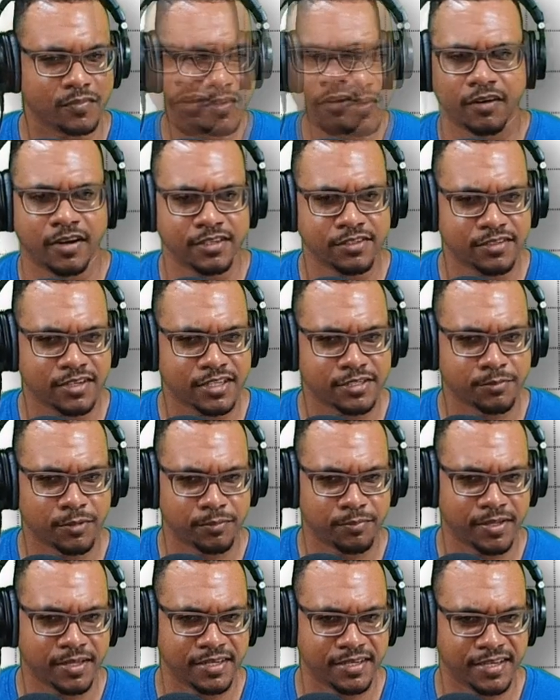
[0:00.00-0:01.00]
All right, so that's
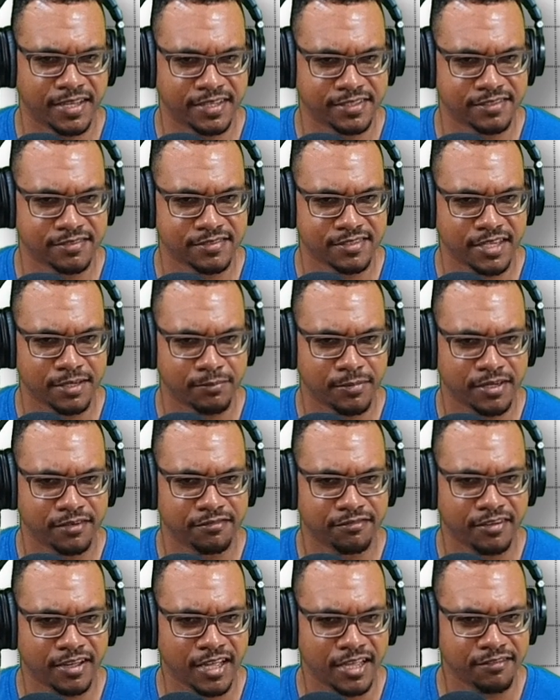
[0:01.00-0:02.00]
multiplying negative sign by the
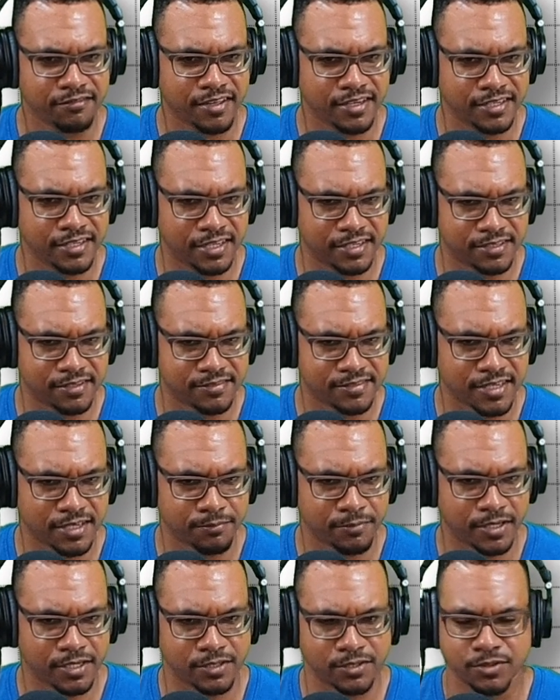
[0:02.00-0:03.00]
5 and negative
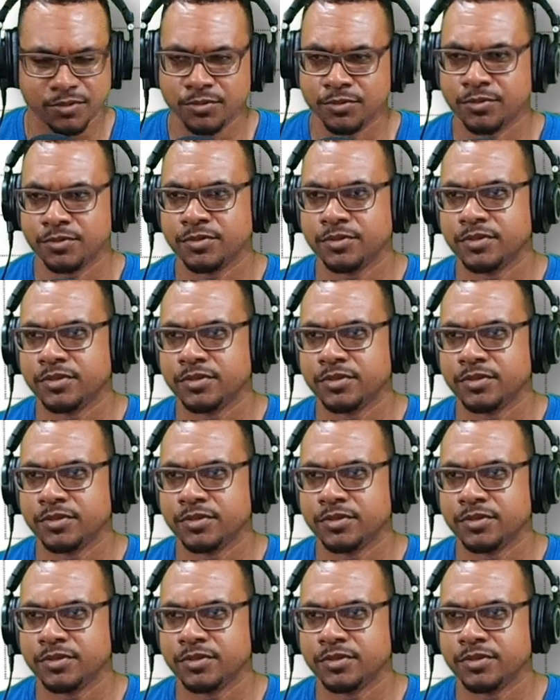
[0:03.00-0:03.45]
sign by 2.